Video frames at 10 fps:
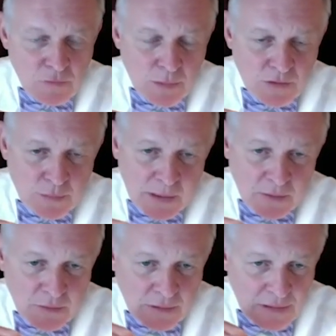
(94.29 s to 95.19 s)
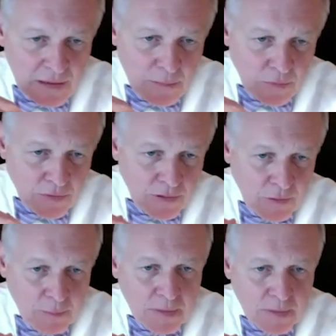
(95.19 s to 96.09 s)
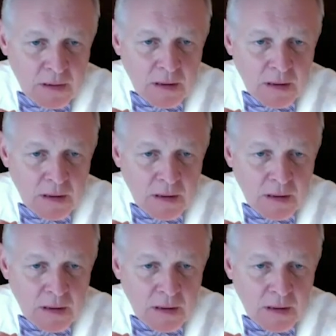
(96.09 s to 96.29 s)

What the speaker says: much better than chemotherapy.